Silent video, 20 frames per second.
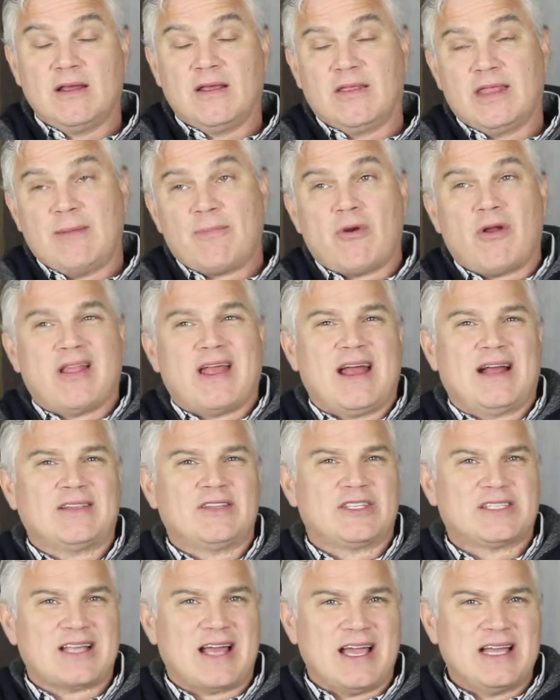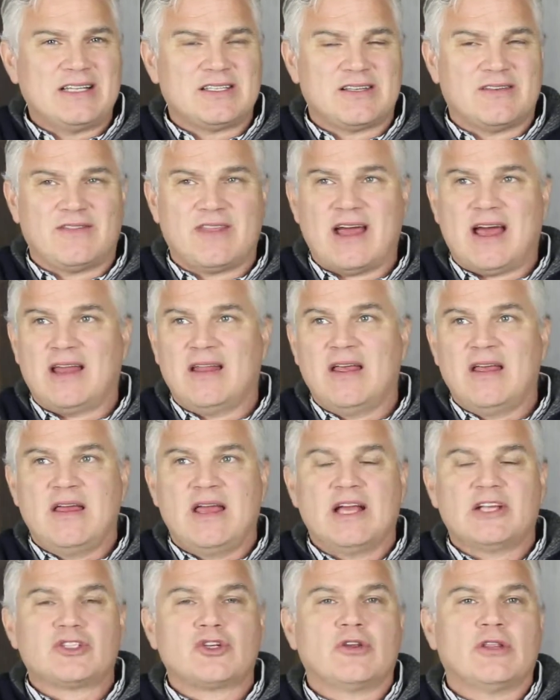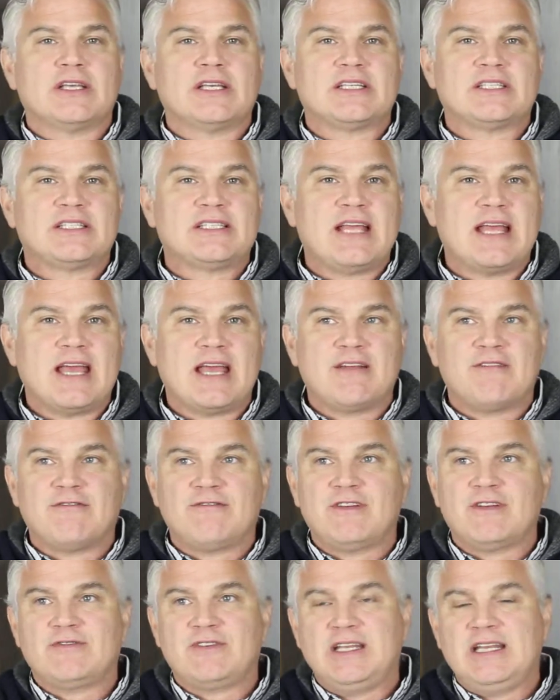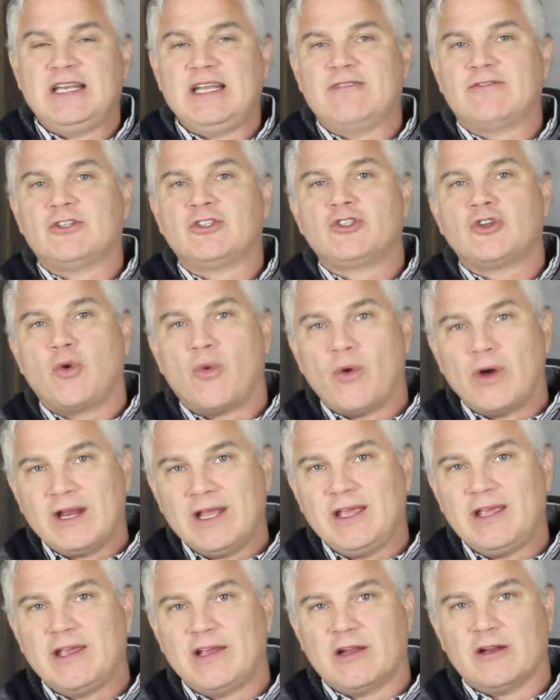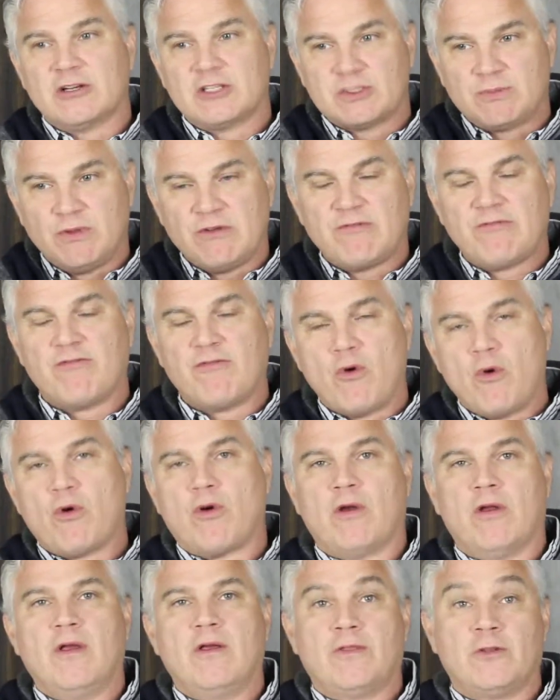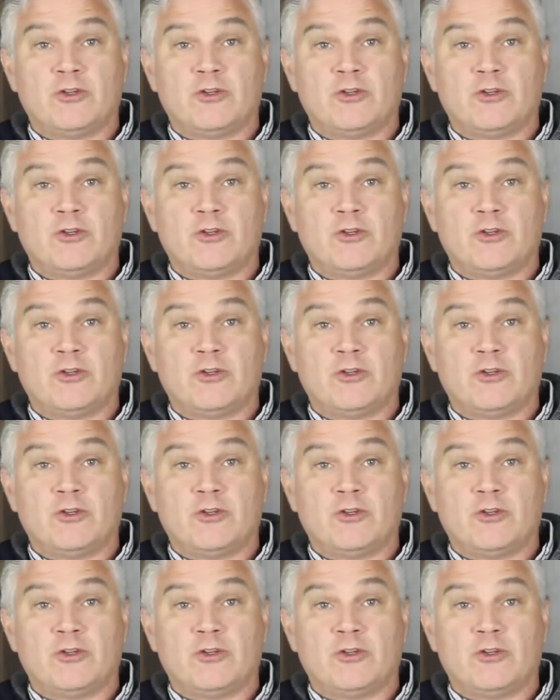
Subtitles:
they probably had signs of that as early as 10, 15, even 20 years before the